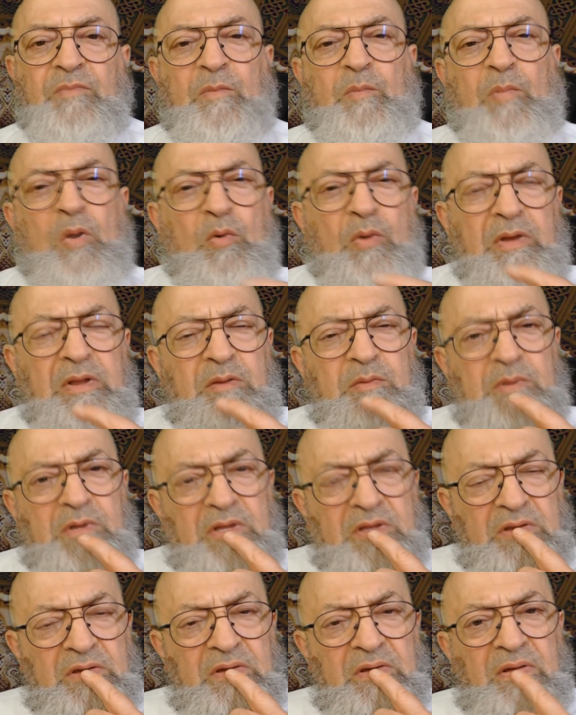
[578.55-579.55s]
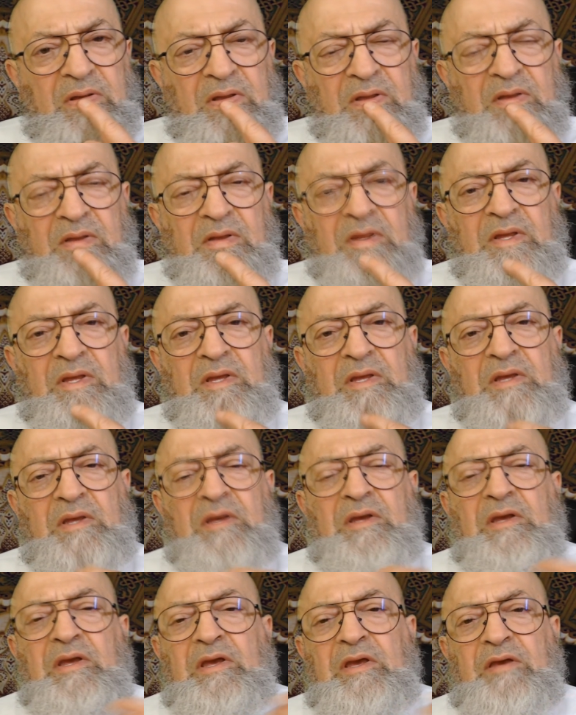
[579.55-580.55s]
But wait a minute.
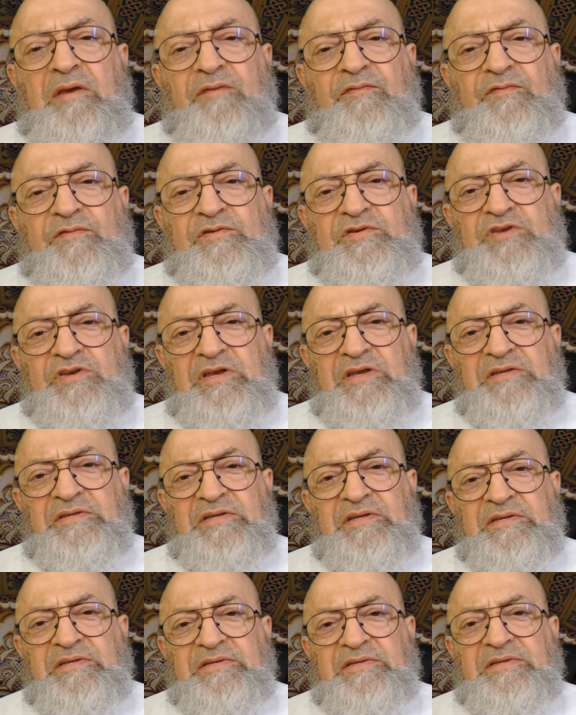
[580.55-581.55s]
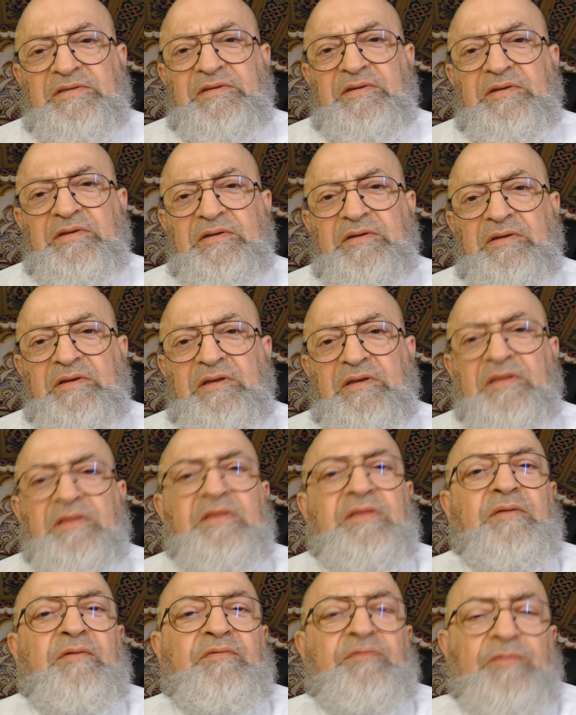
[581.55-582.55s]
If Jesus,
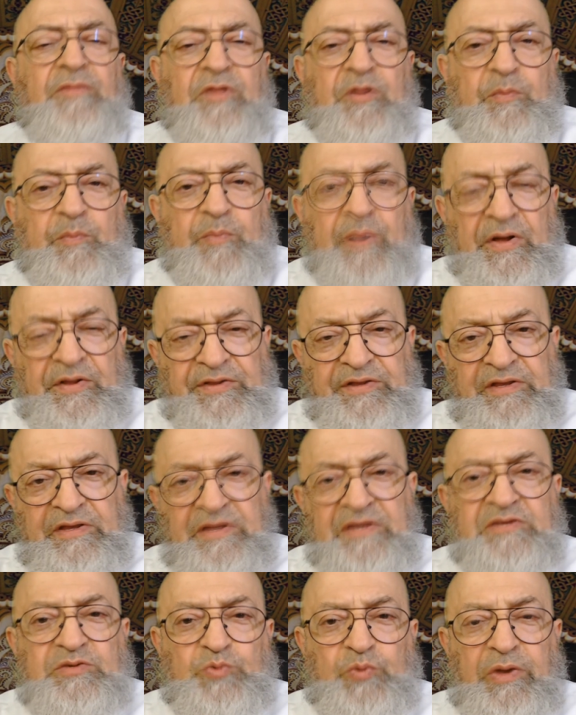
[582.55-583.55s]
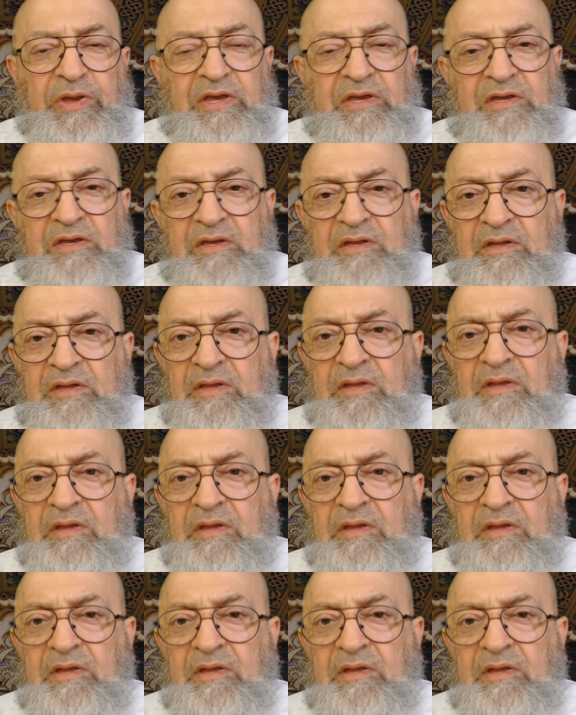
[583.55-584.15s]
the, the body, is weak,